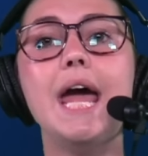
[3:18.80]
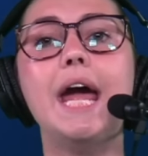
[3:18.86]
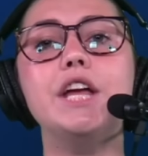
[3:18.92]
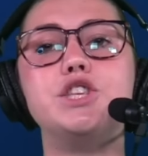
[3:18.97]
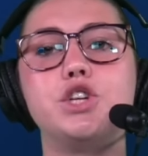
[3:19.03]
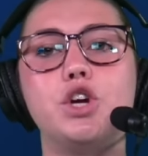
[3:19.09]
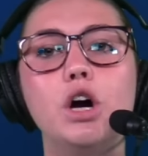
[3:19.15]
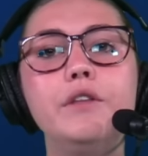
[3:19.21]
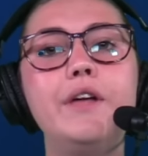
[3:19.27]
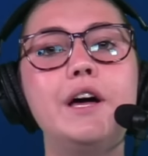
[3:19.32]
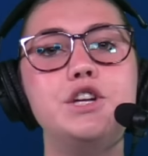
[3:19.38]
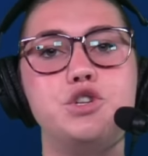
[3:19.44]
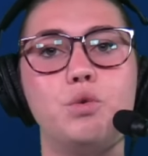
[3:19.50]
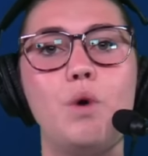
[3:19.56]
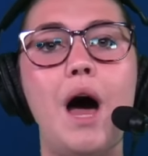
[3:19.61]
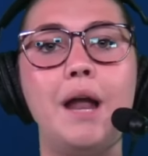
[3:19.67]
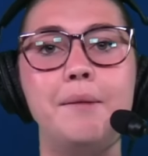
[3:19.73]
it's good that
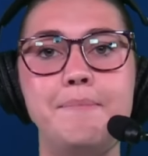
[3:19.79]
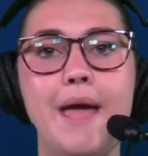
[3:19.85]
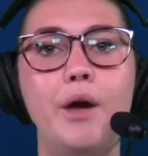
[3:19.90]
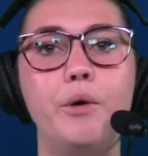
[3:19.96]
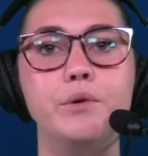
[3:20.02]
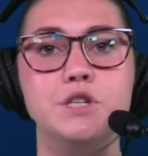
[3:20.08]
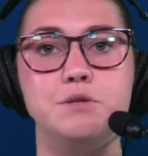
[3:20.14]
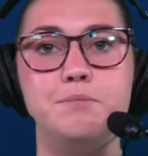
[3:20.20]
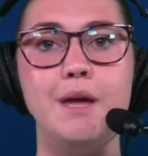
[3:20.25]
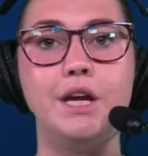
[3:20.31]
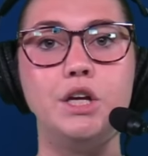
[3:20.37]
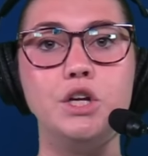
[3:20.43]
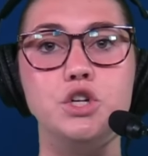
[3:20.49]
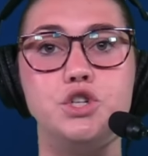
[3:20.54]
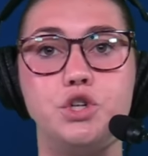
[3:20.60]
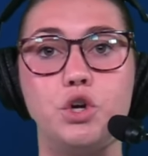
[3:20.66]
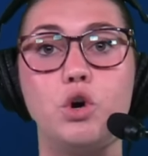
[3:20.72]
Jerron Mayo is making
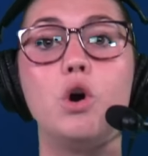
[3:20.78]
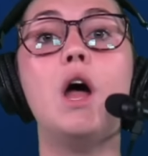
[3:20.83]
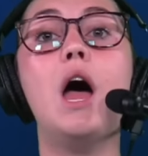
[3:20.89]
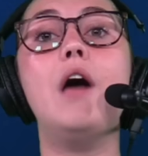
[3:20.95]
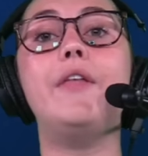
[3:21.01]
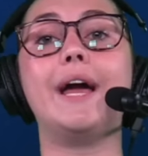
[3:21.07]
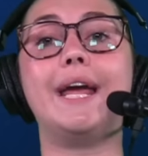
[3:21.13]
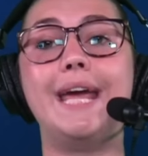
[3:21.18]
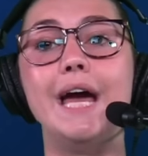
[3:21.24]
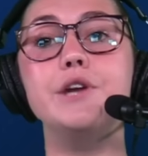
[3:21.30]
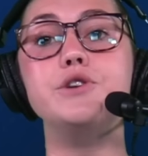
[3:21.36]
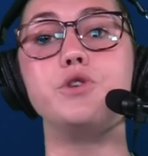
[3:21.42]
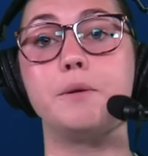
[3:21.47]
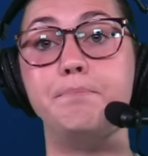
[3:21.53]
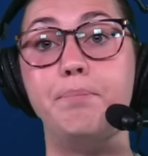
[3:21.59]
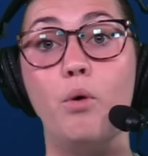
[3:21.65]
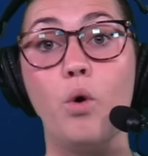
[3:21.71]
sure that
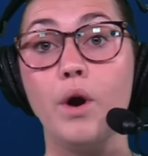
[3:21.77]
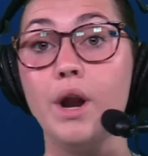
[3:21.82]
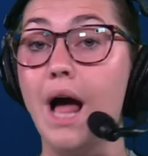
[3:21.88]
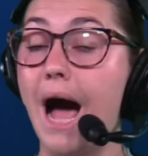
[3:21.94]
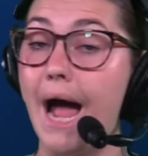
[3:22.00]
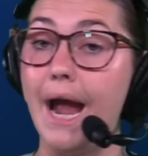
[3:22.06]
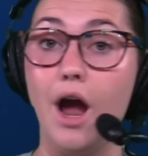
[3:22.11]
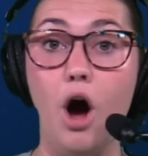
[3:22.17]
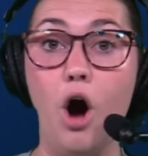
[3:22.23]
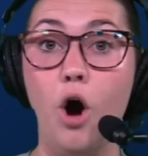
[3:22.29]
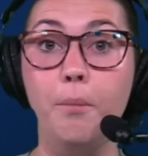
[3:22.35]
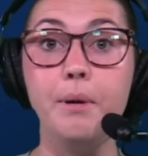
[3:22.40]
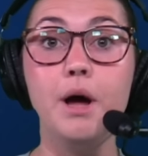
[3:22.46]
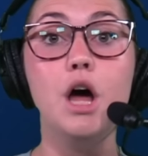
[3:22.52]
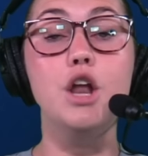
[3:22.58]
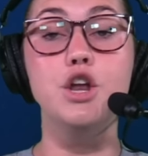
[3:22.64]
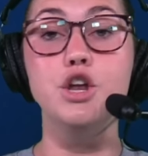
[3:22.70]
Kendrick Bourne, I hope,
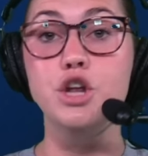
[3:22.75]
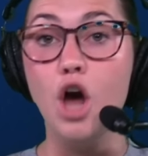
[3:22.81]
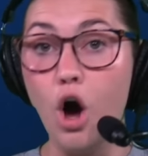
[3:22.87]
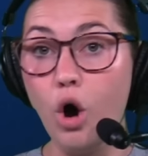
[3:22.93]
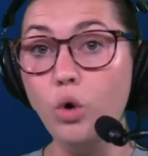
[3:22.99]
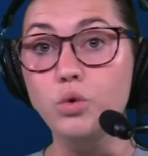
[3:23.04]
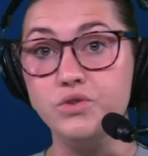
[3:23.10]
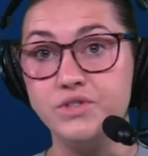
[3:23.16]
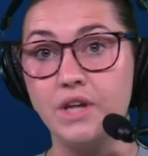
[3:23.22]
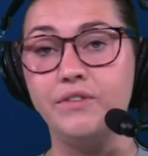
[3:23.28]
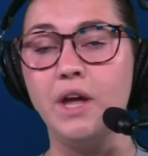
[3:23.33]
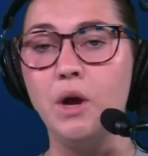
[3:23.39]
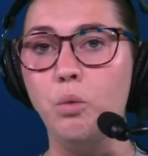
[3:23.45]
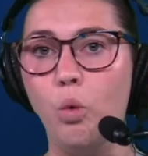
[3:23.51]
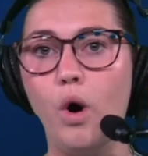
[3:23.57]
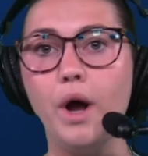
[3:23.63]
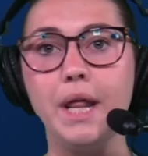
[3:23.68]
knows that they
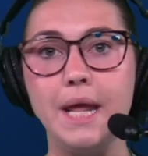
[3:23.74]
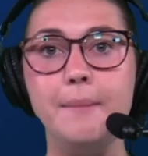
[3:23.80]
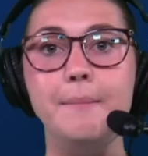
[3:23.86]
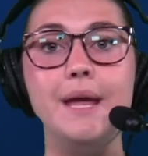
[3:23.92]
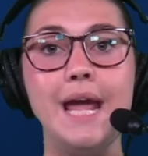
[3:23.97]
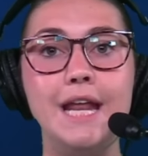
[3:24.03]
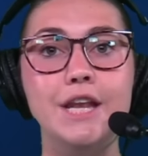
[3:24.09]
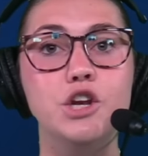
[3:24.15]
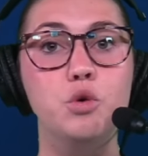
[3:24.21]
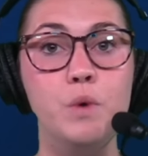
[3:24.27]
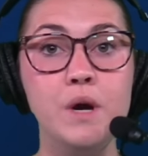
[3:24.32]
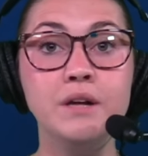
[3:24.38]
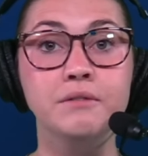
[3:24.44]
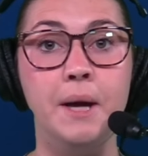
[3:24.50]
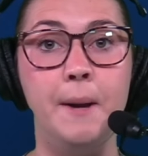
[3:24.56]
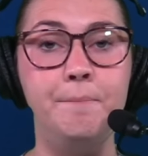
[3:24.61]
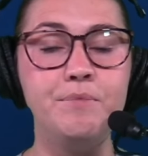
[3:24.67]
want him in New
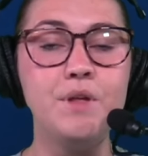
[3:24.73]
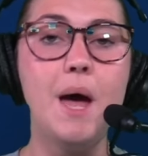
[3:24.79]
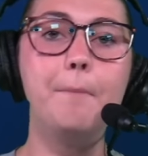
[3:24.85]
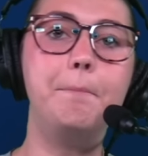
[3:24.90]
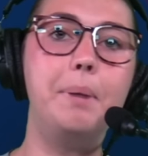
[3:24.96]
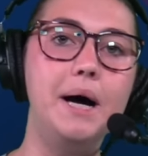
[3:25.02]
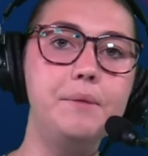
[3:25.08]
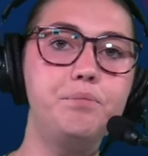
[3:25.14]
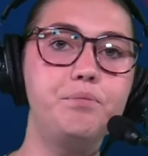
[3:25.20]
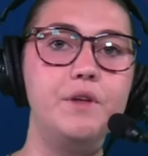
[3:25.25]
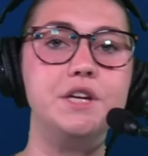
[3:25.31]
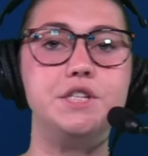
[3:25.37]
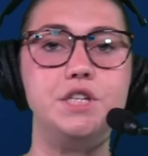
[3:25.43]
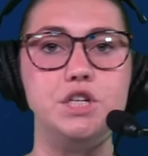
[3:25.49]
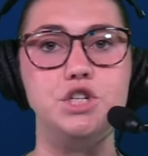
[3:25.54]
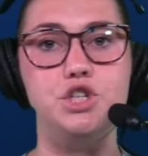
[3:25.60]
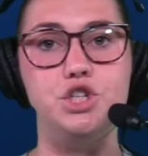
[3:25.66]
England, but
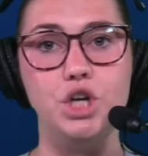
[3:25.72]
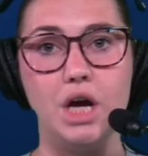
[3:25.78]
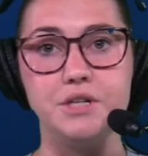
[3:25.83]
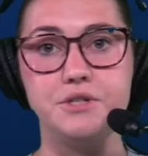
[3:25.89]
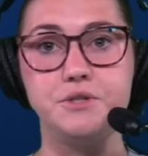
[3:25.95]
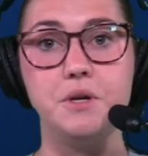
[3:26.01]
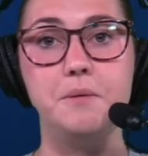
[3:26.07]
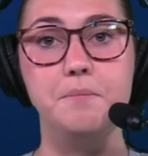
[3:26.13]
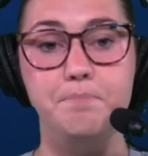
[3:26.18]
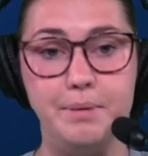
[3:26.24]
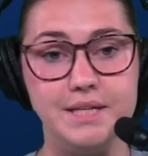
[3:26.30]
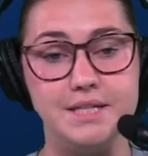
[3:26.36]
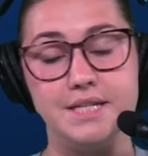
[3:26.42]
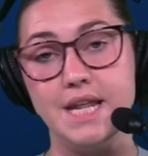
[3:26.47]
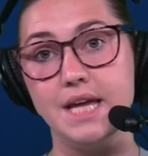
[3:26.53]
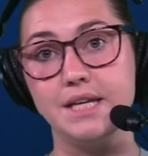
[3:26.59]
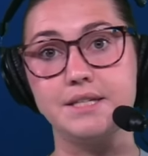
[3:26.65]
this is just
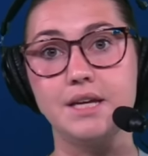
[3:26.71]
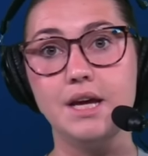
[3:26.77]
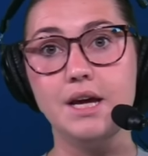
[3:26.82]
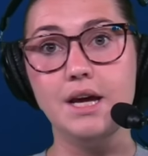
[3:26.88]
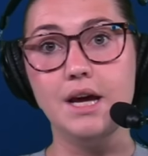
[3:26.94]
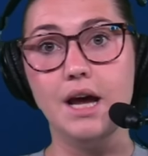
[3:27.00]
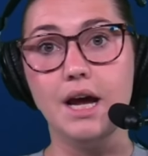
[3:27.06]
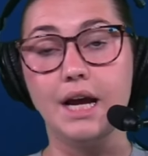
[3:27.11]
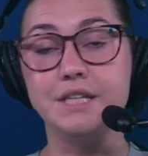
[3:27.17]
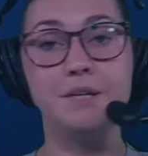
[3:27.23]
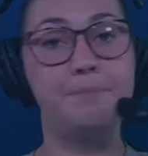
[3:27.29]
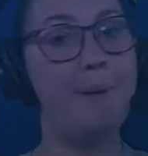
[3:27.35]
business. Because the